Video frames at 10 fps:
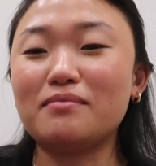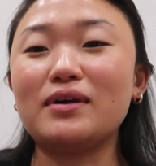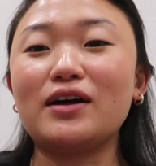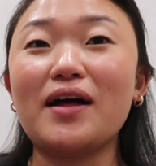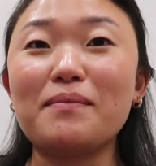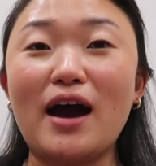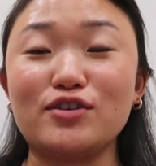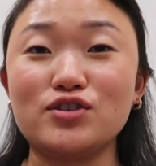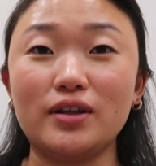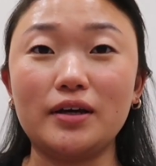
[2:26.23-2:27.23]
meal. I'm
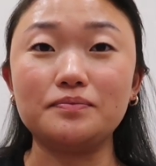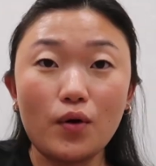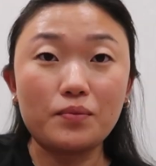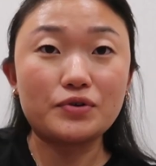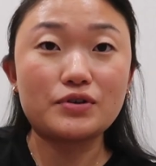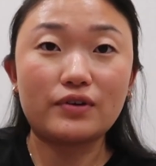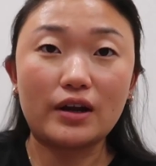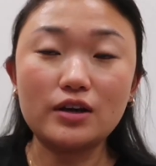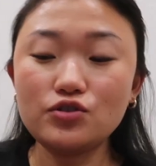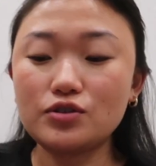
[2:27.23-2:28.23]
actually almost
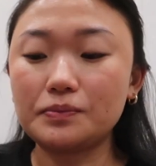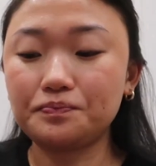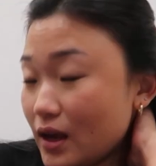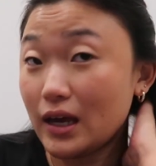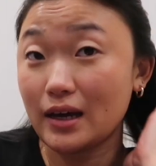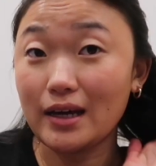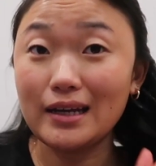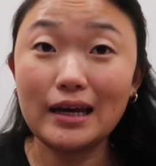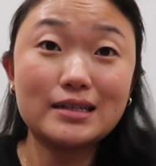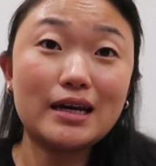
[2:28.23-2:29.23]
finished
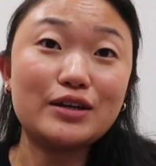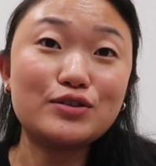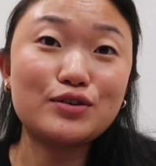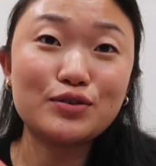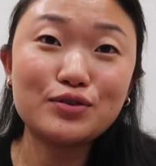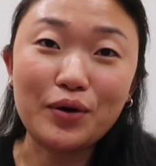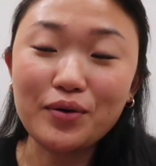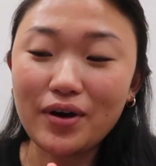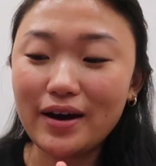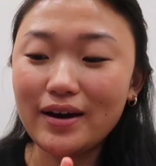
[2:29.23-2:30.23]
and it tastes so
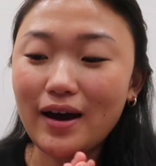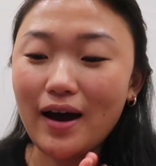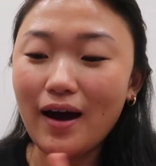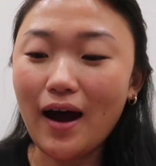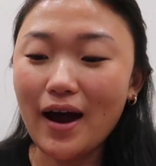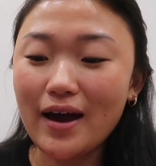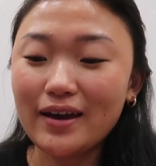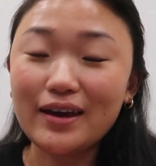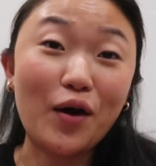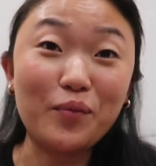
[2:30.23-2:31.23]
good. I
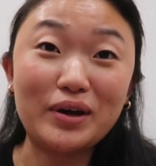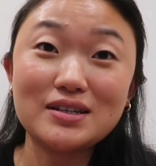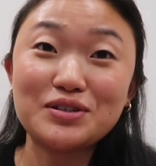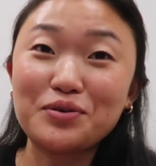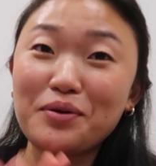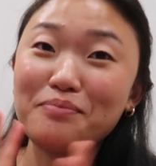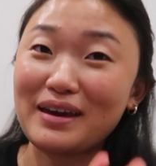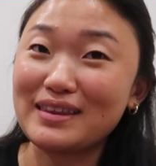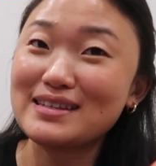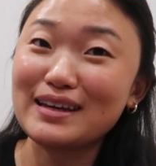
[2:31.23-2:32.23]
cannot wait to
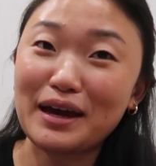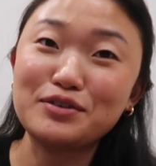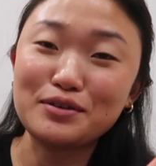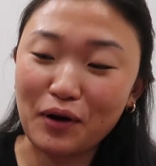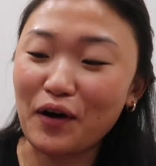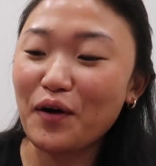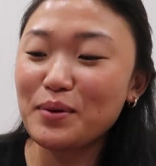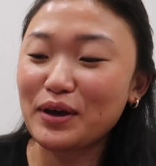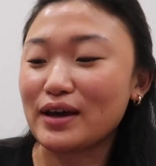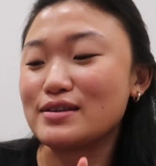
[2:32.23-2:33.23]
make this again tomorrow
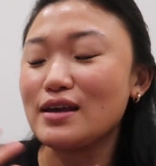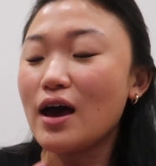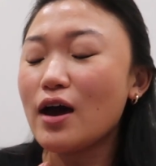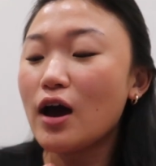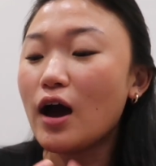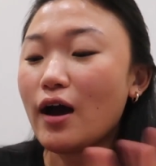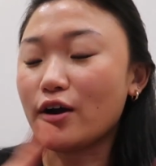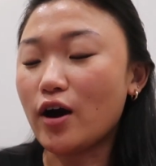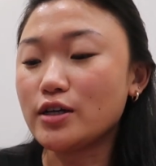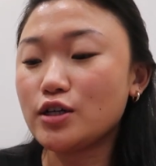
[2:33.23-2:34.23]
because I
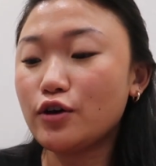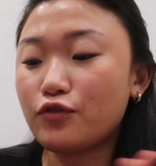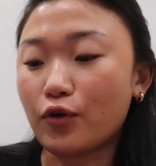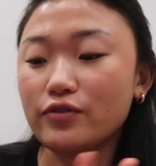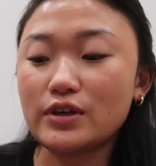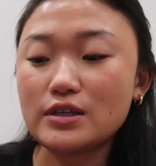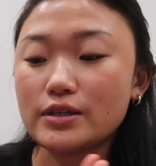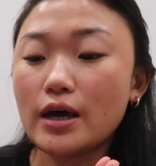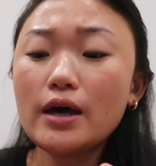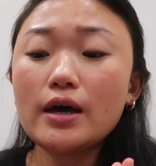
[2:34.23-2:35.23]
got 4 of
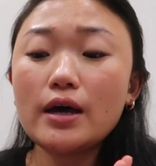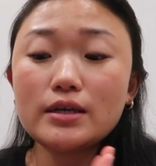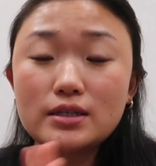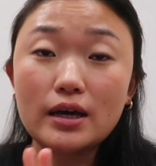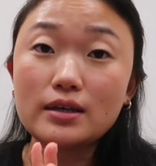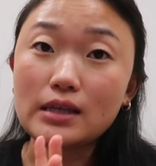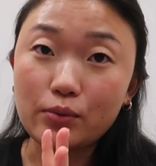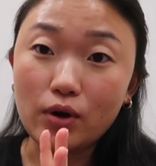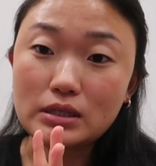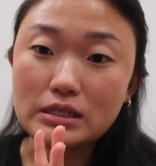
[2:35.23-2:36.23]
these steaks that
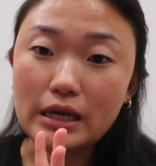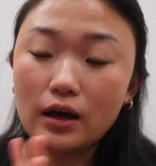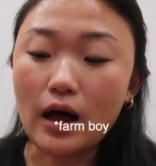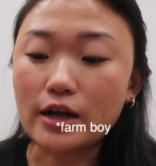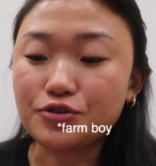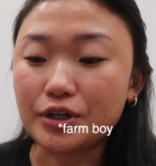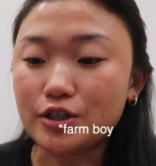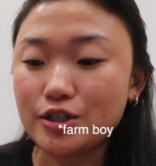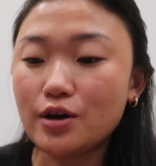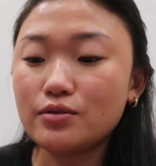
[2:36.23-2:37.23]
were on sale at Trader
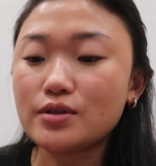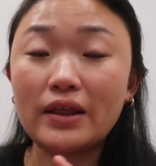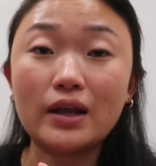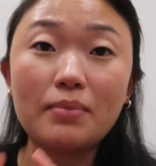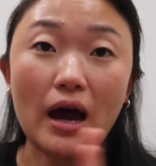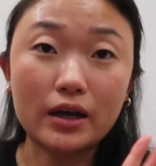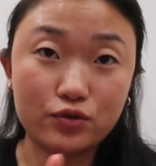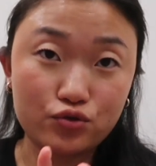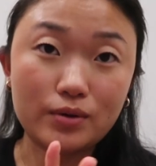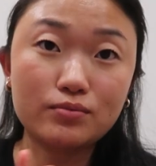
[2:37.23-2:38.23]
Joe's and then a pack of
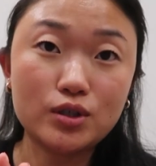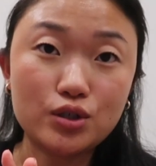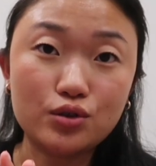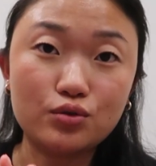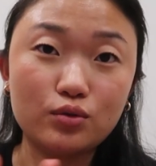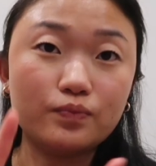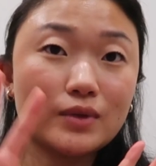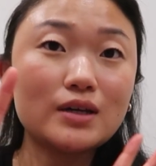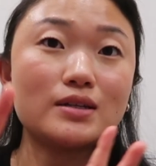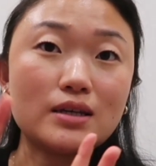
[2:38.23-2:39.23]
shrimp to
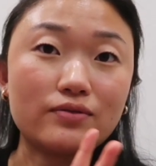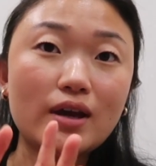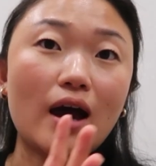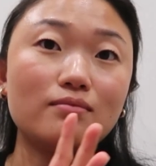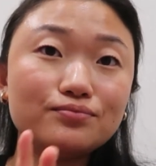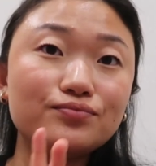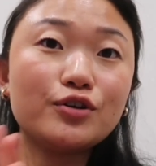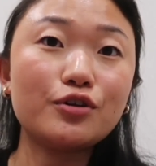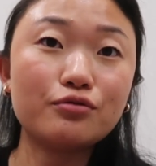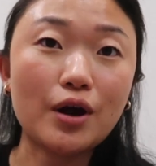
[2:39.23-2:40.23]
divvy up
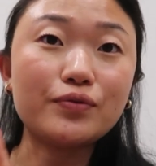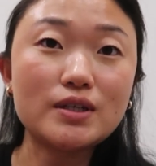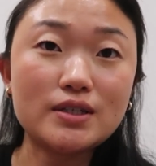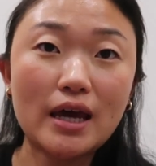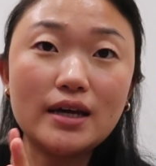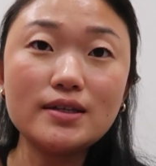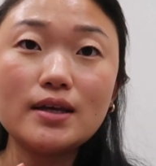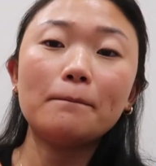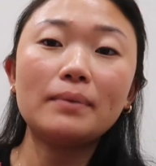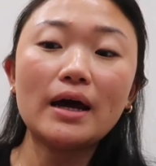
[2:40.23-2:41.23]
throughout the days.
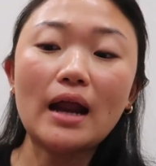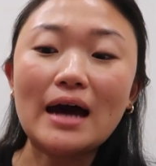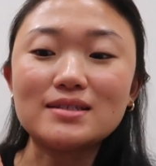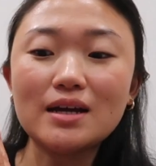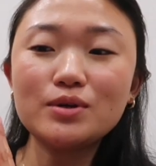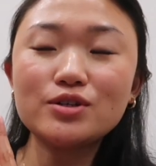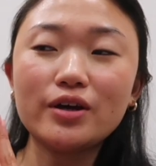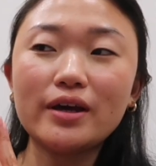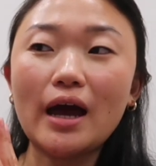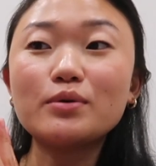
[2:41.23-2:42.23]
But as I was
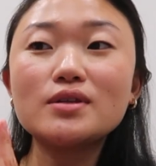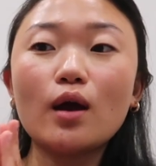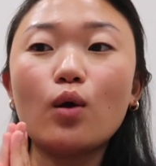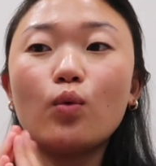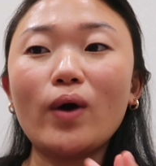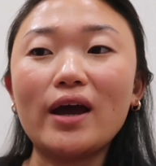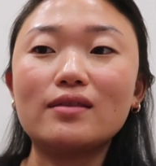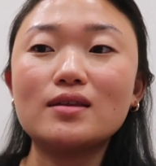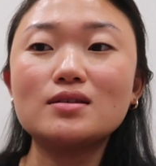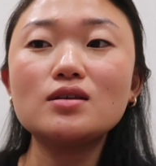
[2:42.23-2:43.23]
cooking, I was like,
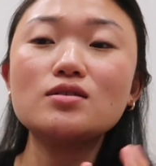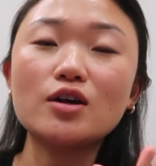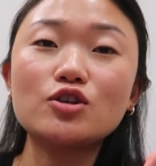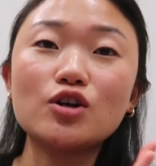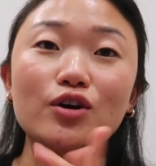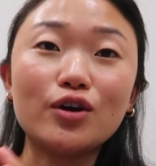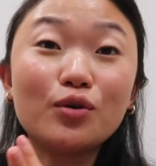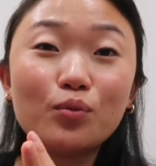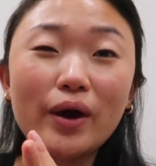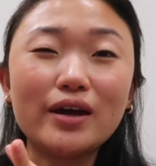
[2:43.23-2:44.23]
wait, this is such a
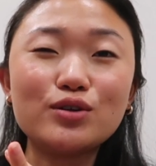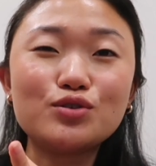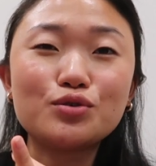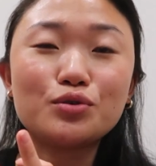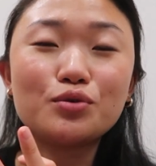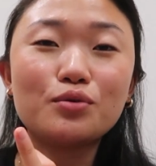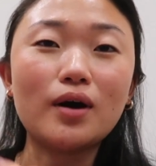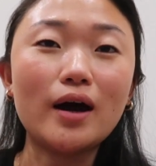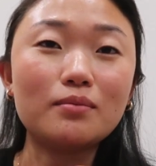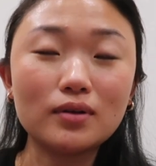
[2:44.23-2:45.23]
good way to
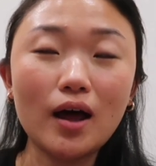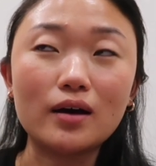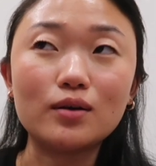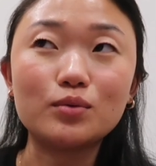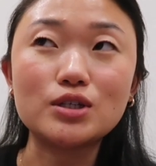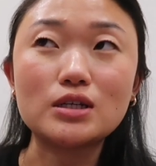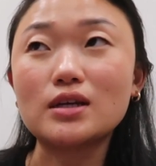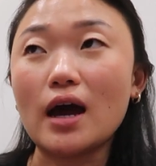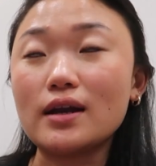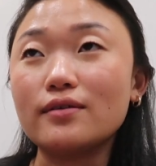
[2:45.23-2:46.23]
unplug, which is
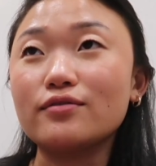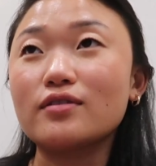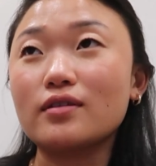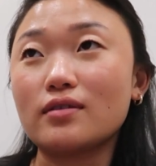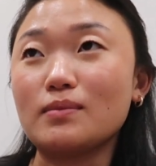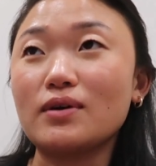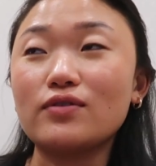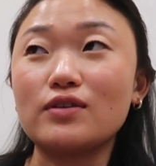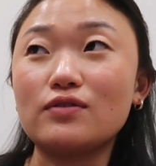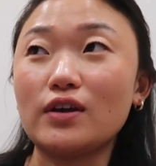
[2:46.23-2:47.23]
kind of the theme of
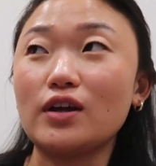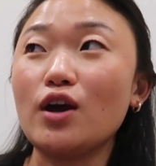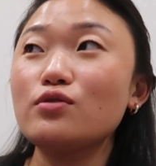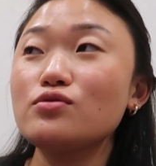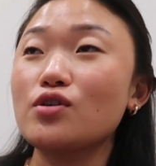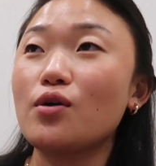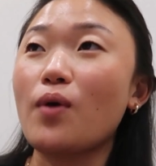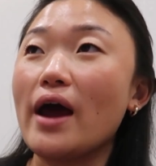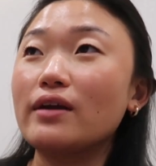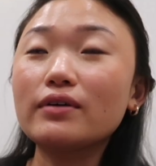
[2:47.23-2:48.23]
this video. So
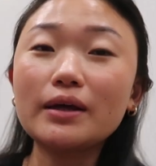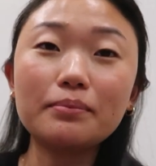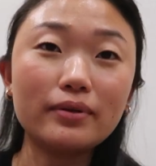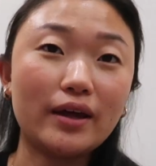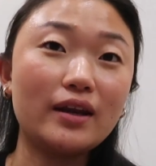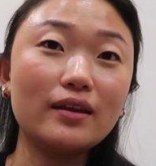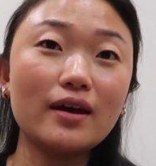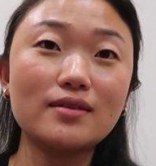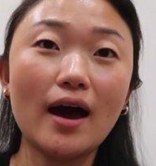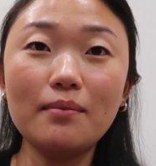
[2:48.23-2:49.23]
I didn't really plan it
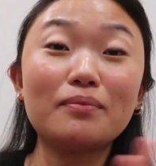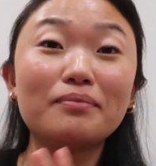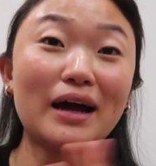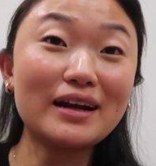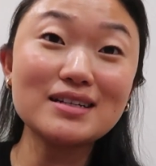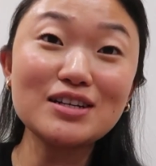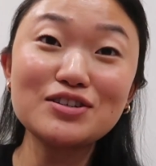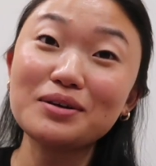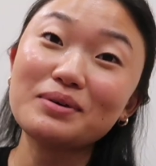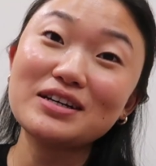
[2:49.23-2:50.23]
like that, but
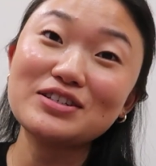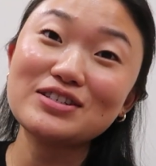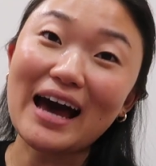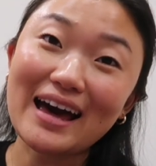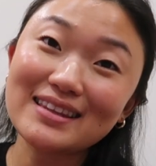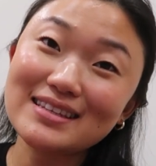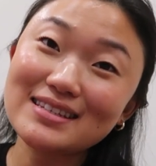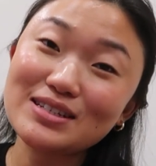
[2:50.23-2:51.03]
unintentionally we can just add this